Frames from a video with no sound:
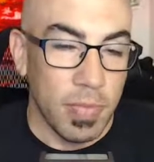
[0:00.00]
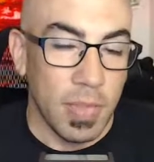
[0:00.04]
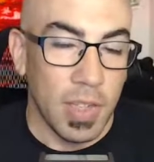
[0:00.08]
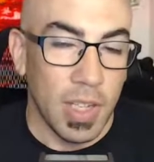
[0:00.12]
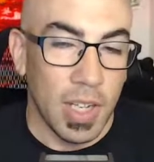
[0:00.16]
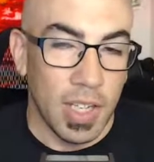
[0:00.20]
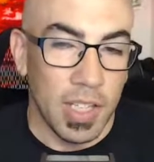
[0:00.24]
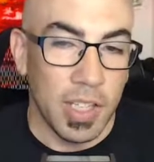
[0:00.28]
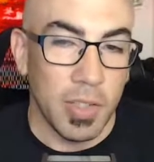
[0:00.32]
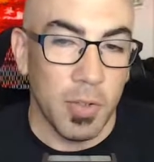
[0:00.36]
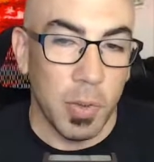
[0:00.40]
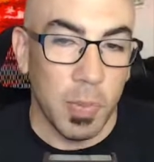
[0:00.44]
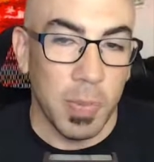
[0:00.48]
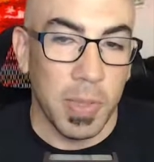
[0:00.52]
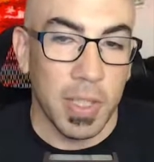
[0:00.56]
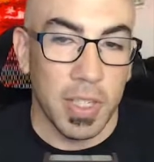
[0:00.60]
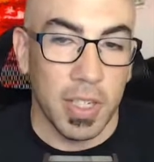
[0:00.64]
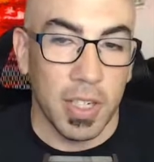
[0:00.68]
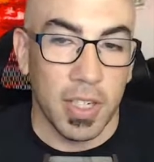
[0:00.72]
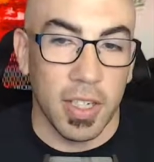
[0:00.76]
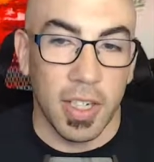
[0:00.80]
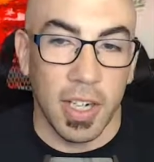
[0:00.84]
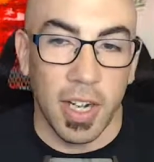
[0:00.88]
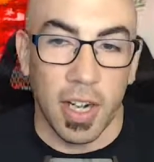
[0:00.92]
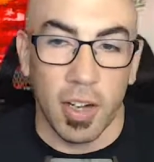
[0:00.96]
I think we've been
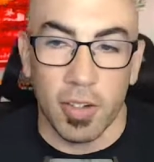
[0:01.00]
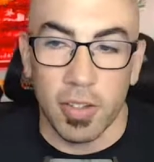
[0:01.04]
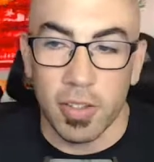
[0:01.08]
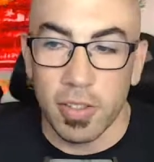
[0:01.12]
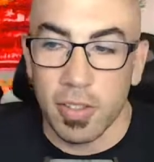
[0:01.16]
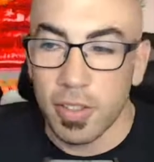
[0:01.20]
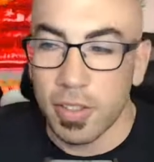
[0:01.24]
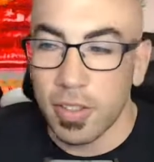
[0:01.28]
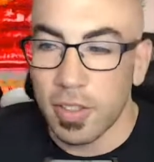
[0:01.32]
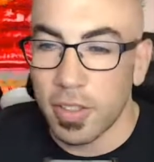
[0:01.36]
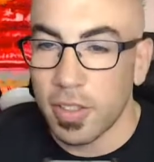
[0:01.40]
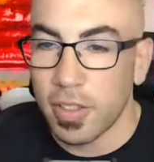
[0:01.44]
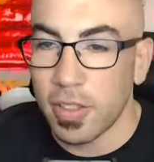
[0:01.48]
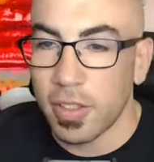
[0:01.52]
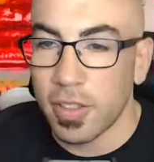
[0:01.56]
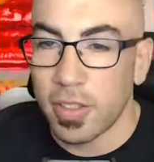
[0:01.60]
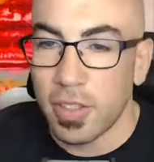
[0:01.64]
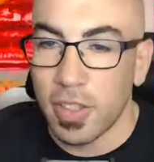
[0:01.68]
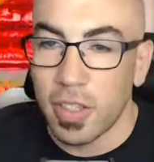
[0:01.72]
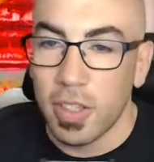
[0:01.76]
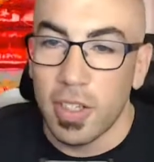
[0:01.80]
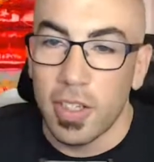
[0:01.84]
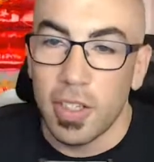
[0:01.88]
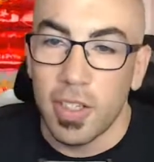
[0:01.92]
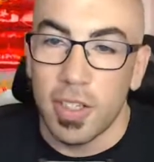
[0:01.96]
lucking out
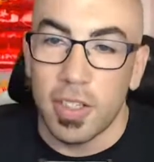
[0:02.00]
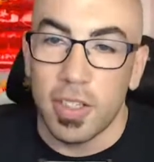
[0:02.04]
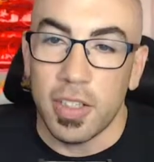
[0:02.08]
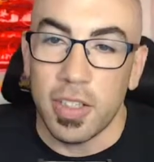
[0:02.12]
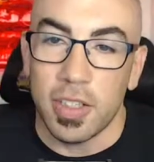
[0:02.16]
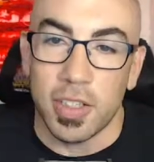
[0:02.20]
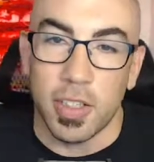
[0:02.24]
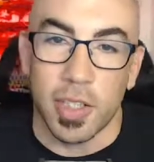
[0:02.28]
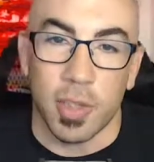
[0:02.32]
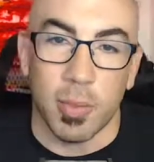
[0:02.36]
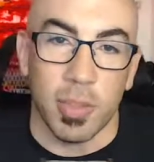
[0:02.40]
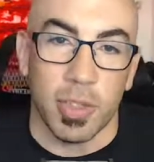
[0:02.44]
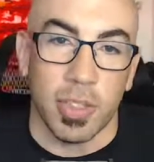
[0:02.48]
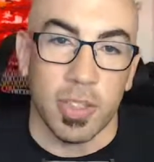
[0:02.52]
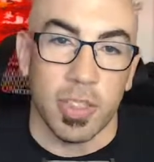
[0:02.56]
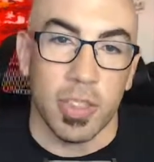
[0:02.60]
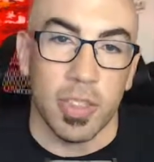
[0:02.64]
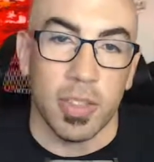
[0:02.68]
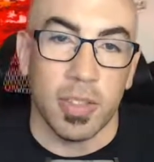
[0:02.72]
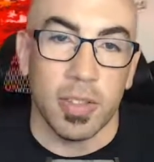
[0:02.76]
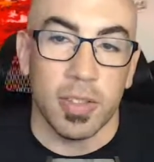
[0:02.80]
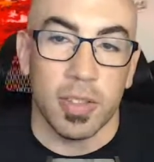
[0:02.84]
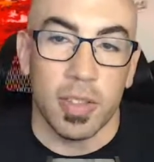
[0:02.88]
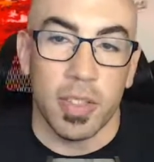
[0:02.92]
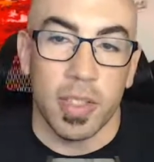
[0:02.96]
this summer.
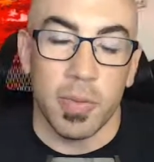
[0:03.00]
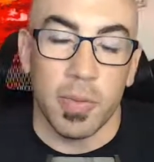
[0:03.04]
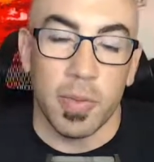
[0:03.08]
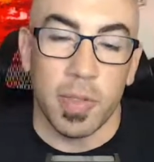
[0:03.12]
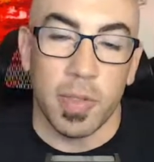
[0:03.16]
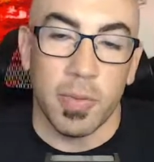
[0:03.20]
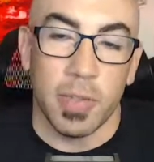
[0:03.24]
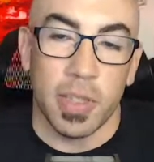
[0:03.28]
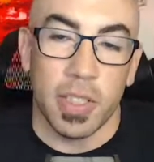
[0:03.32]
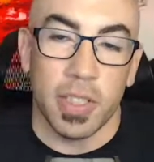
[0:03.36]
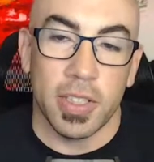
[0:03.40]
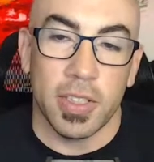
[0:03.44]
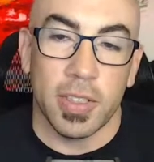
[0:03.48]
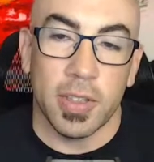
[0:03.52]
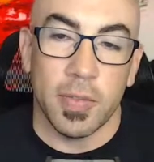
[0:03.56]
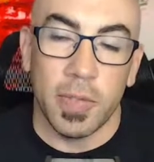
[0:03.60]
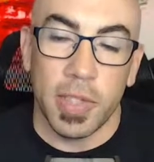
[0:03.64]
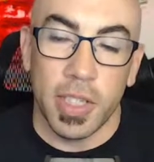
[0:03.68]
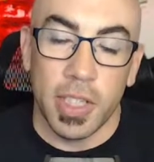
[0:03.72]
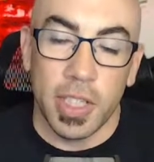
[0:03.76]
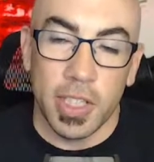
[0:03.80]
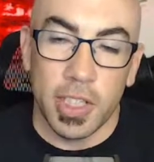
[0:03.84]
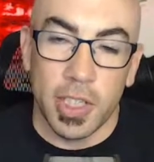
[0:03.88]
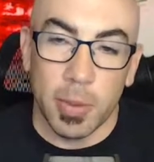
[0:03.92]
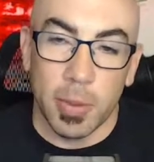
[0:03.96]
So if it
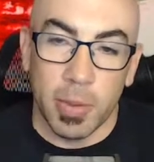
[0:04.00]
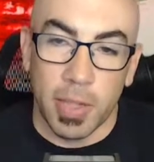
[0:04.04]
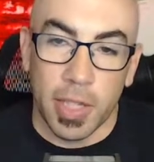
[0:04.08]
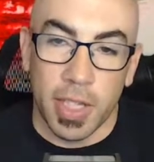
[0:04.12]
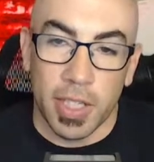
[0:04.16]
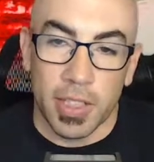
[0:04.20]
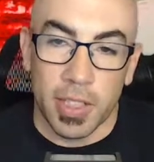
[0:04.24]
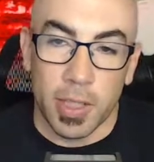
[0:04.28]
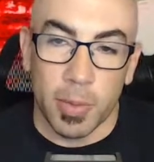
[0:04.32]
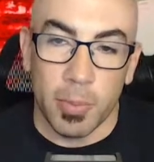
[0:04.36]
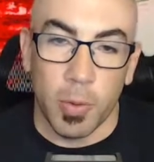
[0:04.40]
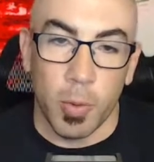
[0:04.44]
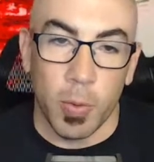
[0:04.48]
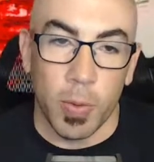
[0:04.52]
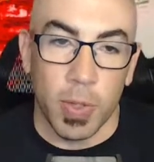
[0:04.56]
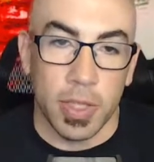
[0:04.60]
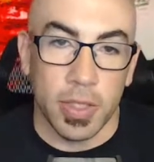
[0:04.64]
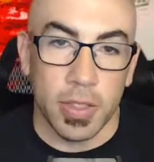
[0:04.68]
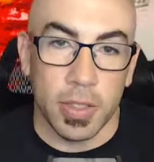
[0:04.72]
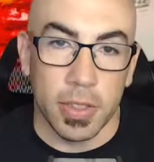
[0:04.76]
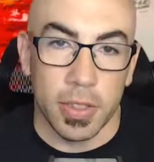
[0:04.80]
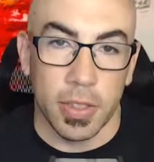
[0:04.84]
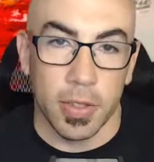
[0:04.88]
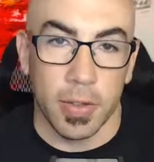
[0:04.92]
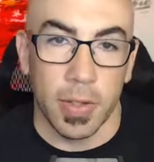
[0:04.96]
heats up the last couple of weeks,
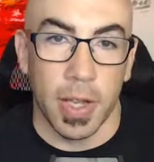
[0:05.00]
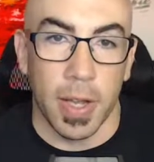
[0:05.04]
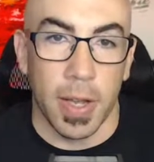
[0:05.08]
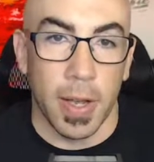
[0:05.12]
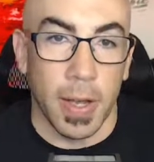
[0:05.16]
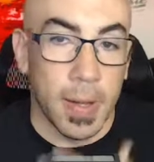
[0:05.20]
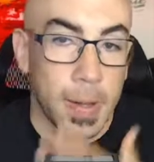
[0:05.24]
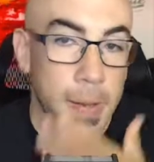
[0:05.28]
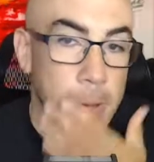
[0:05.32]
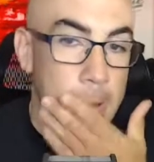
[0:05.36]
it's okay.